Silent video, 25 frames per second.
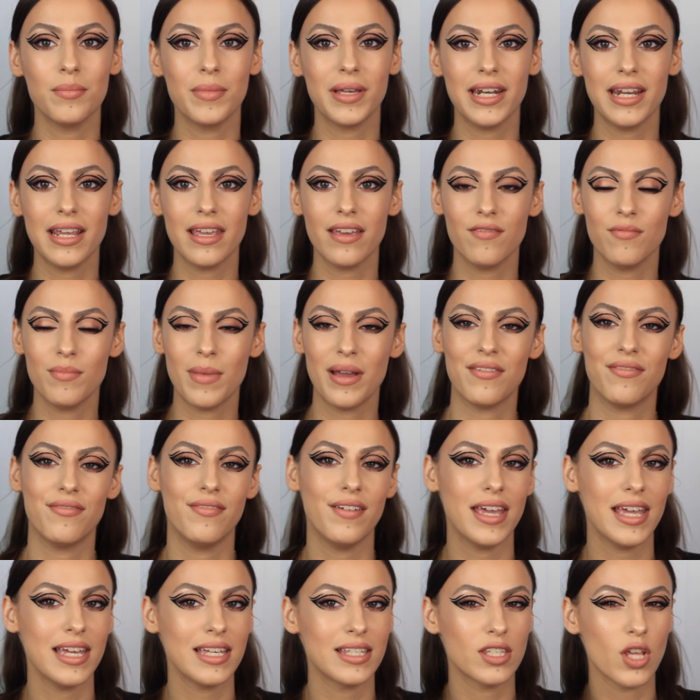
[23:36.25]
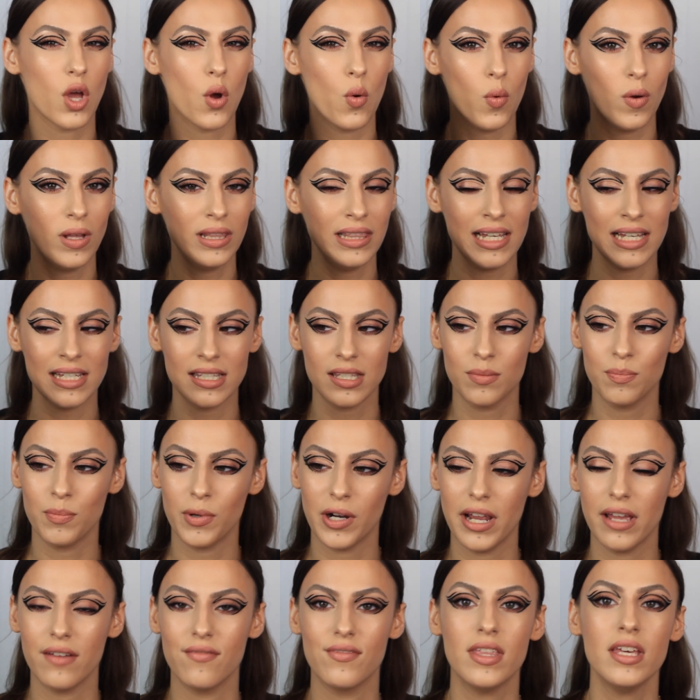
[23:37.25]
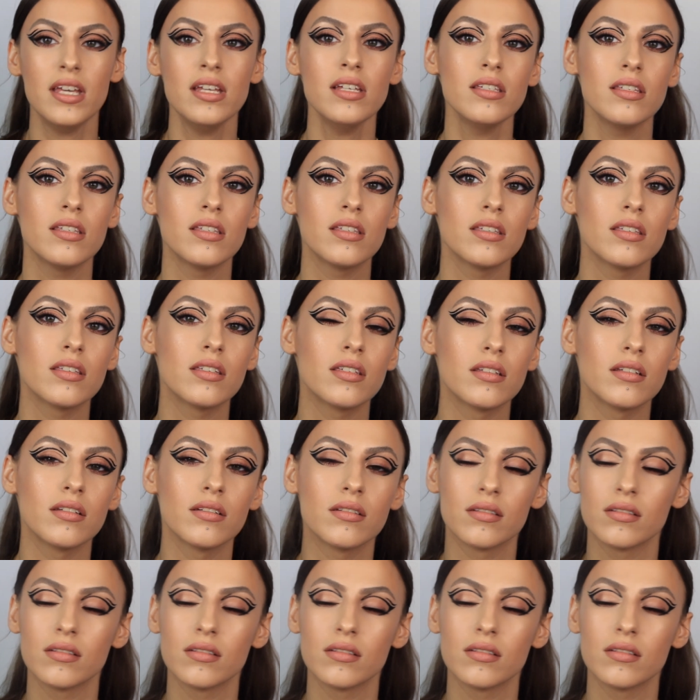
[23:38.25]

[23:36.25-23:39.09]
I'm going to give my face one last spray of this.